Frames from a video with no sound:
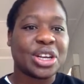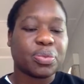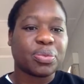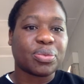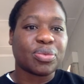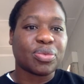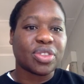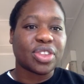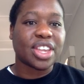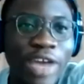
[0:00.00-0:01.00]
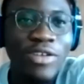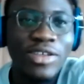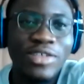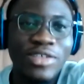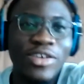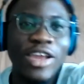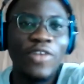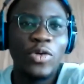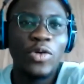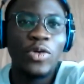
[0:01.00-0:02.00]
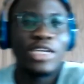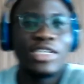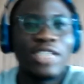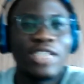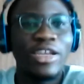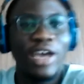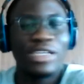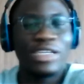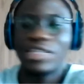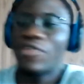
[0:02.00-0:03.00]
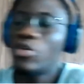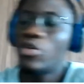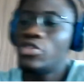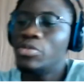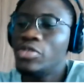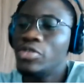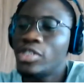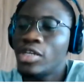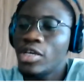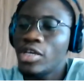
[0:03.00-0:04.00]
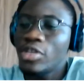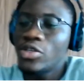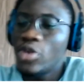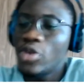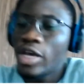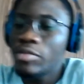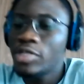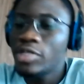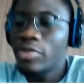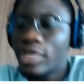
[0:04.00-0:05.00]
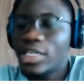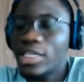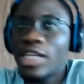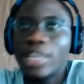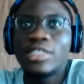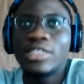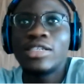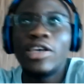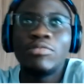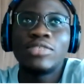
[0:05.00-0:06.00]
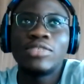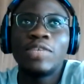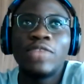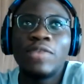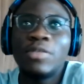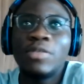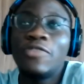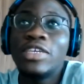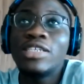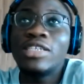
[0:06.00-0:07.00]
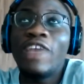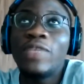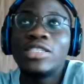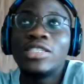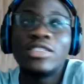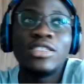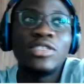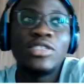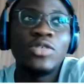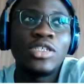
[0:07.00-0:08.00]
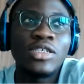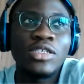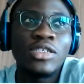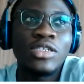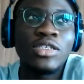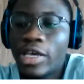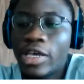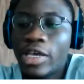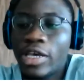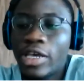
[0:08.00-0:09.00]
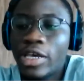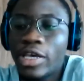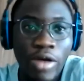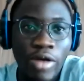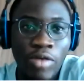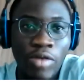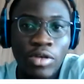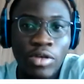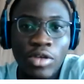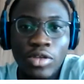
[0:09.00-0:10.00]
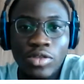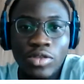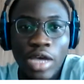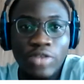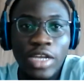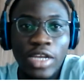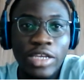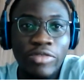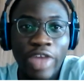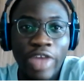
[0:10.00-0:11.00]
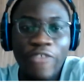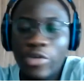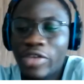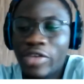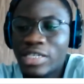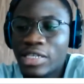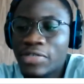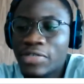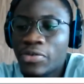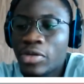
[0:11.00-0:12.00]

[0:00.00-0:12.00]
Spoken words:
So I don't necessarily have a question. I just have a contribution. So Chipo, you're saying that sometimes some of these government institutions don't have education or background to actually drive progress in this field.